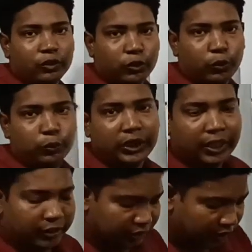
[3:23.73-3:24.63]
So we
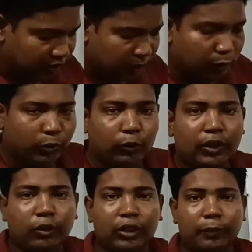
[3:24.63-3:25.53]
are discuss about
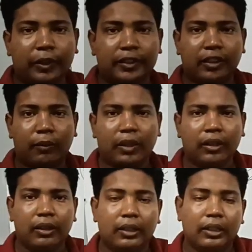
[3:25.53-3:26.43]
one non-applied
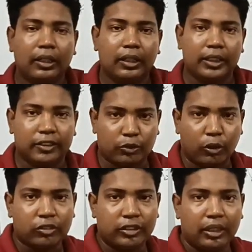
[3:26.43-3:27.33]
grammar. It's
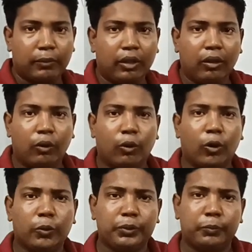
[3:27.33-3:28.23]
called syllable.
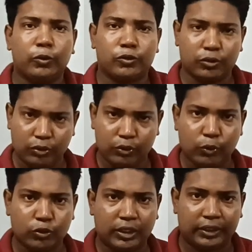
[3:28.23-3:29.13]
All people
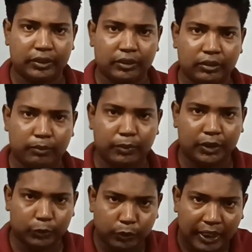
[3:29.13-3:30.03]
knows that.
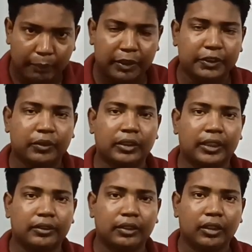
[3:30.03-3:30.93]
But today I mentioned
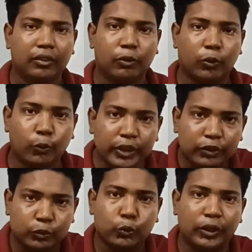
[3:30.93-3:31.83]
that for
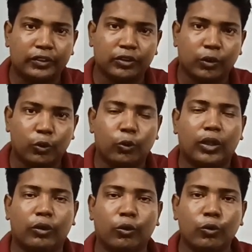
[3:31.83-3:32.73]
weak students who
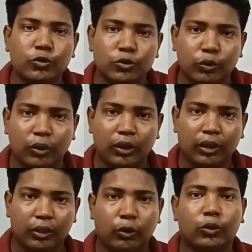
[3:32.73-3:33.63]
are
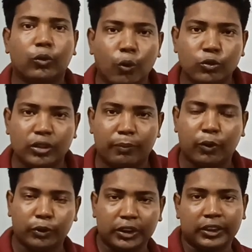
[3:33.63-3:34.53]
not knows
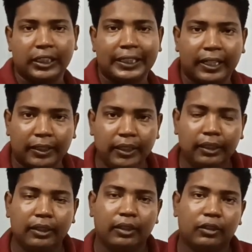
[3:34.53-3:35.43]
about it
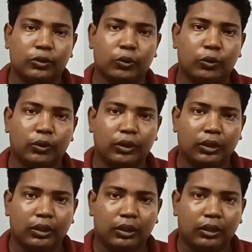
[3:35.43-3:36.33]
clearly. So
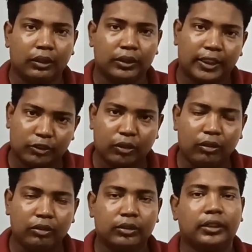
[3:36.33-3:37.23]
that's
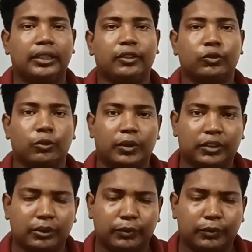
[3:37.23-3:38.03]
all. Thank you so much,